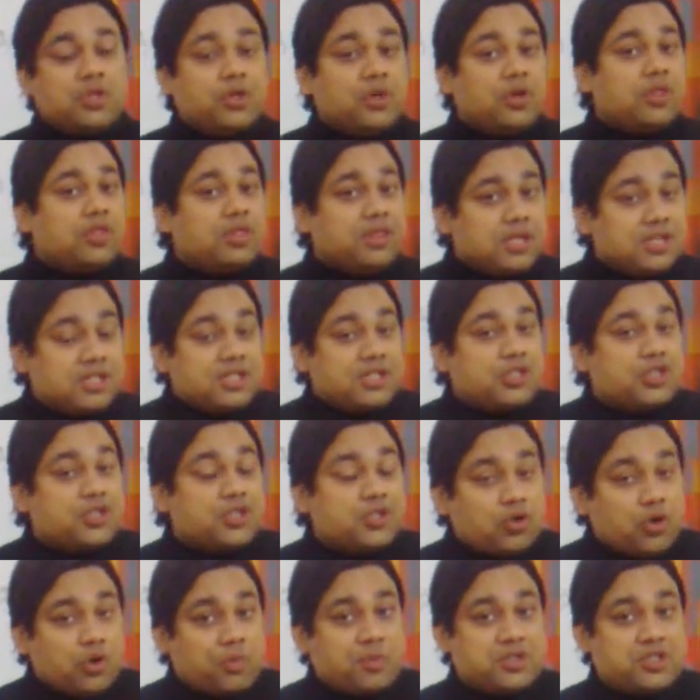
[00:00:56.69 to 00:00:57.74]
So this is
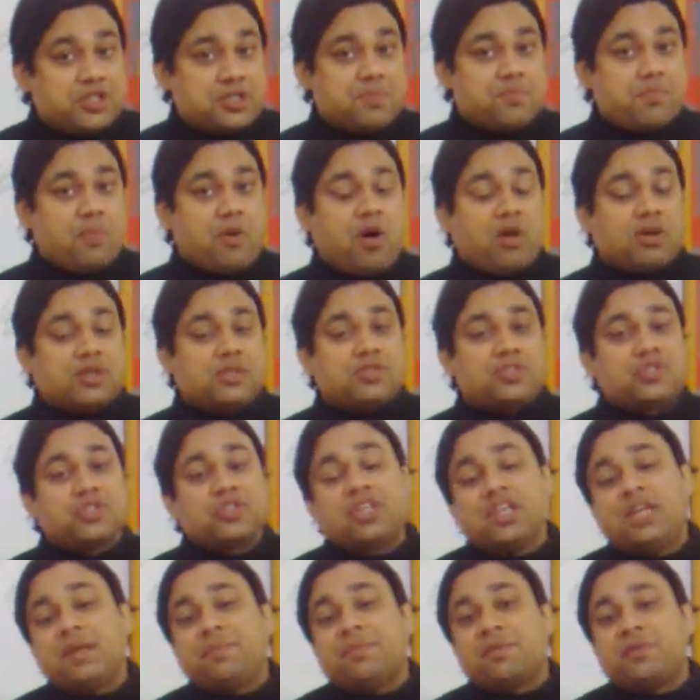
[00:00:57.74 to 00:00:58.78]
so much important to
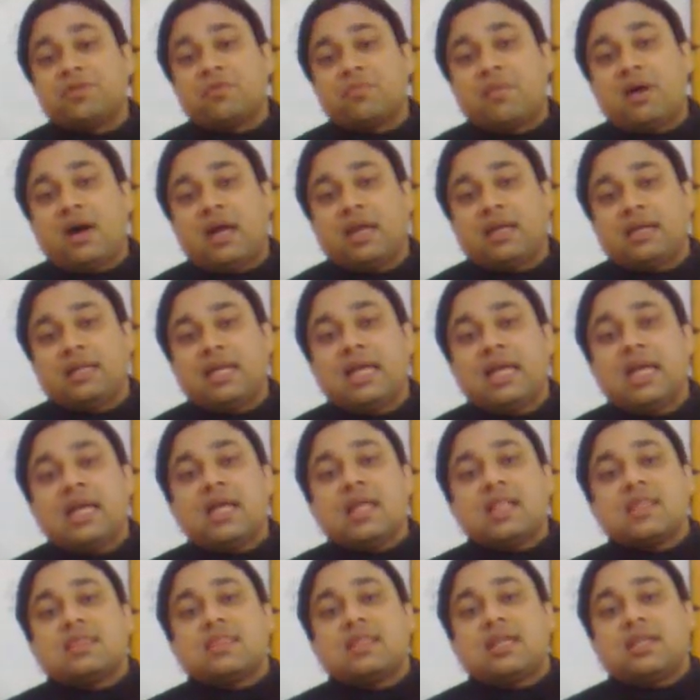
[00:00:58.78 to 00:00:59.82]
keep in your mind,
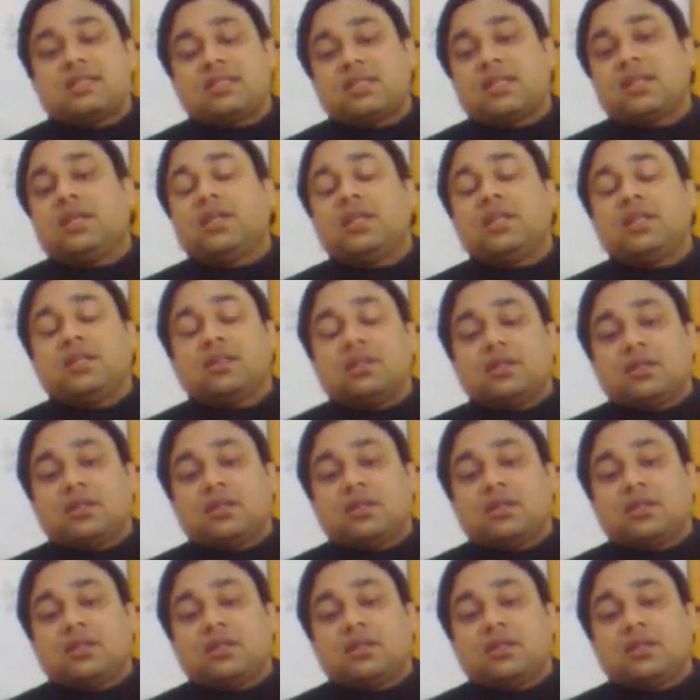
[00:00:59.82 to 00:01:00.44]
that